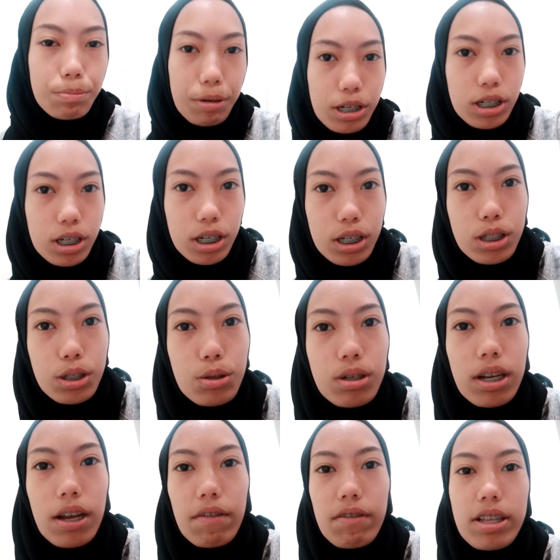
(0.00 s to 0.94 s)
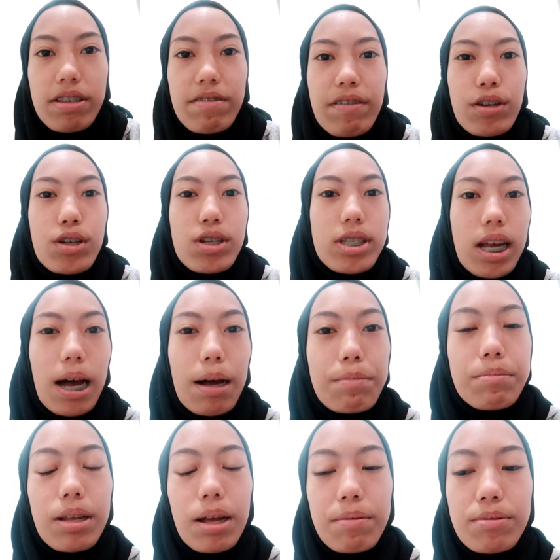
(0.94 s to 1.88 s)
make sure to give this video a
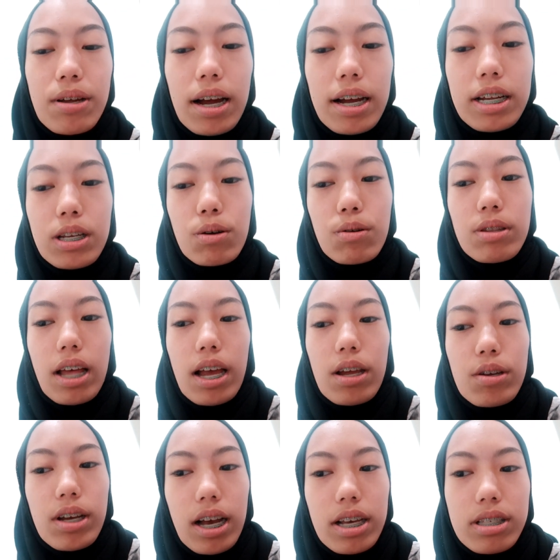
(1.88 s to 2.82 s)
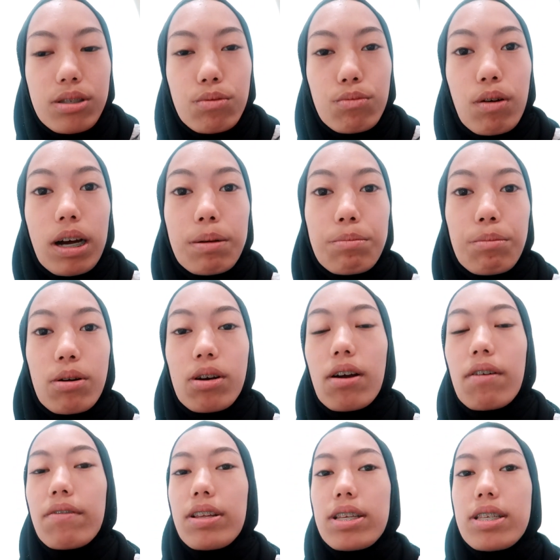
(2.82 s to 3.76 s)
thumbs up so I know that you guys want
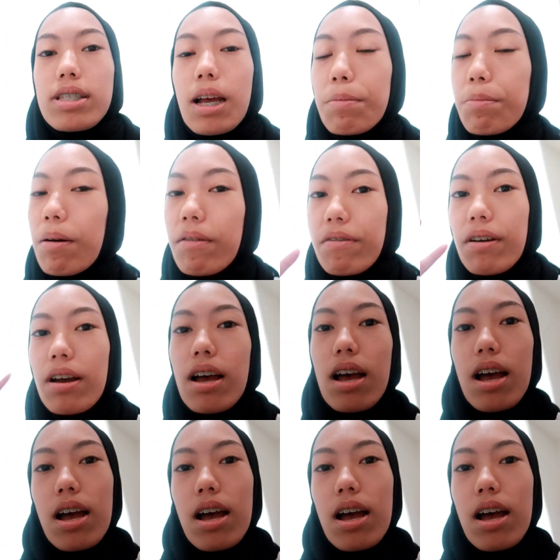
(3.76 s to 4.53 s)
more of this type of